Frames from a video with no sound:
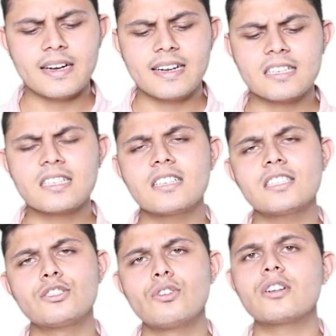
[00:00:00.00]
Test
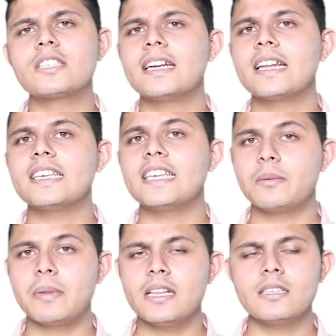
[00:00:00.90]
classes do not send any
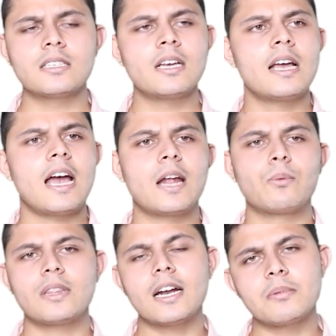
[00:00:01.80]
emails,
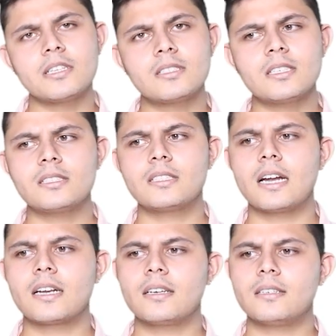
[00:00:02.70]
and what that means is
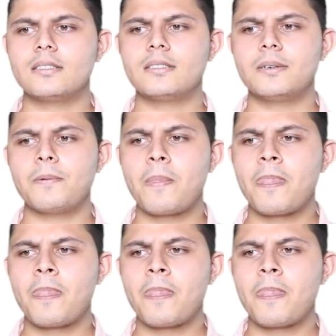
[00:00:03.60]
that uh,